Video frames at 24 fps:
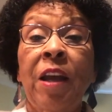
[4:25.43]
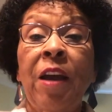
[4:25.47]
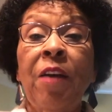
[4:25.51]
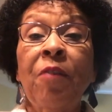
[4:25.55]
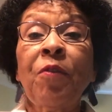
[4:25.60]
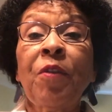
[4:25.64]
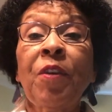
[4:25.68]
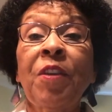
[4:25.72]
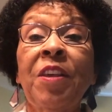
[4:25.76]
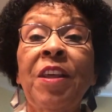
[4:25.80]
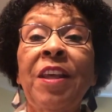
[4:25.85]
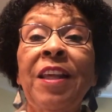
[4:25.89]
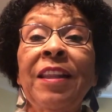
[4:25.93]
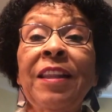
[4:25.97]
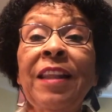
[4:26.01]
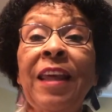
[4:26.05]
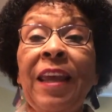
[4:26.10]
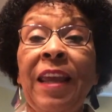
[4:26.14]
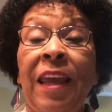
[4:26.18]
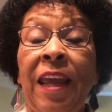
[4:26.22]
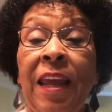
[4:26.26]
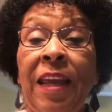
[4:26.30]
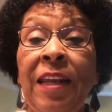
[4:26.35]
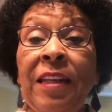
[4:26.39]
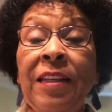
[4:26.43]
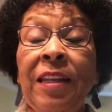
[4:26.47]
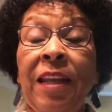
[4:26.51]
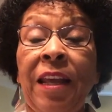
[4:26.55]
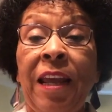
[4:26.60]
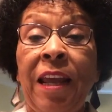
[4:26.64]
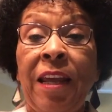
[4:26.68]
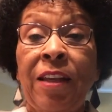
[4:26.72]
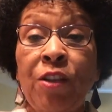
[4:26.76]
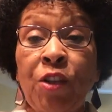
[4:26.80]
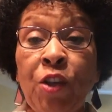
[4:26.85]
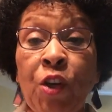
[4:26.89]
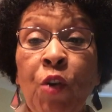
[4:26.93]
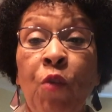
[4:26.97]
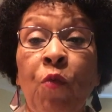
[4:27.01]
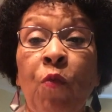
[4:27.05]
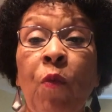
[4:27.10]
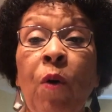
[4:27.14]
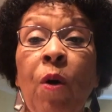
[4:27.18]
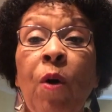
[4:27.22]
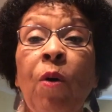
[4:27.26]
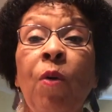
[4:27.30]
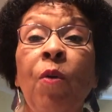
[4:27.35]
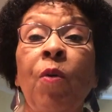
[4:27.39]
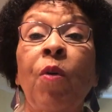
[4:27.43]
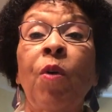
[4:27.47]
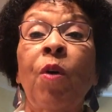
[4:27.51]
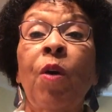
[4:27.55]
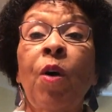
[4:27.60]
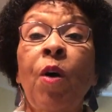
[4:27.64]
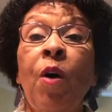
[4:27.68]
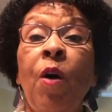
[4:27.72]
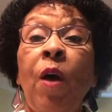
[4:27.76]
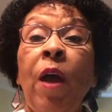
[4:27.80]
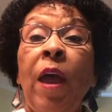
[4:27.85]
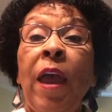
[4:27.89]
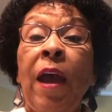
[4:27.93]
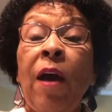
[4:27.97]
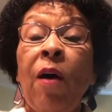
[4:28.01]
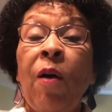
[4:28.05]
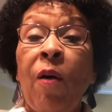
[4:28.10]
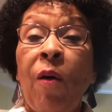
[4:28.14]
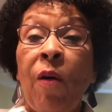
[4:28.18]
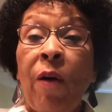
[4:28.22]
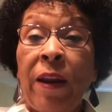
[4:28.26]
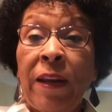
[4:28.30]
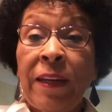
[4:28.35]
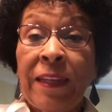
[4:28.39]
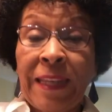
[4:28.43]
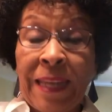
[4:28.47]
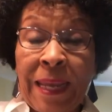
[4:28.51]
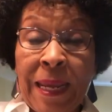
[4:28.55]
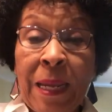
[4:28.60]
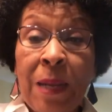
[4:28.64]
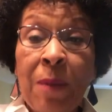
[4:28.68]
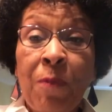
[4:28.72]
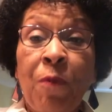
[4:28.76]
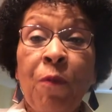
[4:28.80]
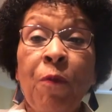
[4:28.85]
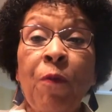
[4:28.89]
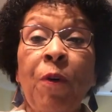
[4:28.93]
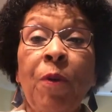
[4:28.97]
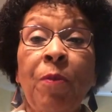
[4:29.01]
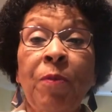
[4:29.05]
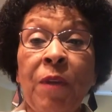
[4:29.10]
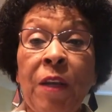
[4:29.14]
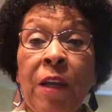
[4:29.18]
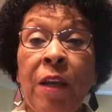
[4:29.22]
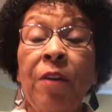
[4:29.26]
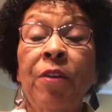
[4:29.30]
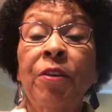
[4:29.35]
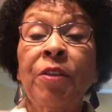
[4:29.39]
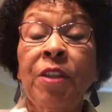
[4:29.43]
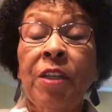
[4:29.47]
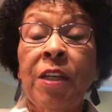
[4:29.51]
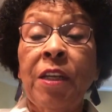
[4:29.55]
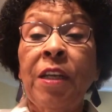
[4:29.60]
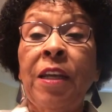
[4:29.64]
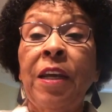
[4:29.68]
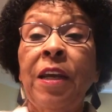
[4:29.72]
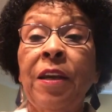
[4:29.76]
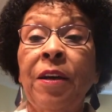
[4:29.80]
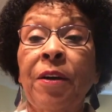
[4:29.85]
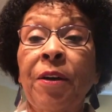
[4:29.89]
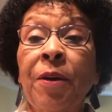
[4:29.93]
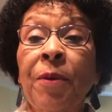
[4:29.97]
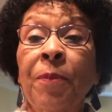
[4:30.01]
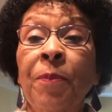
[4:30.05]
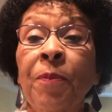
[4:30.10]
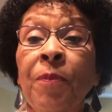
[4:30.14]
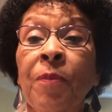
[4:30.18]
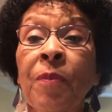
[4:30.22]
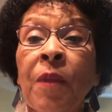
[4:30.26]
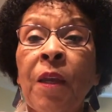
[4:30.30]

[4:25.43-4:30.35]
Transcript: Everything they ate, they had to grow and keep from year to year.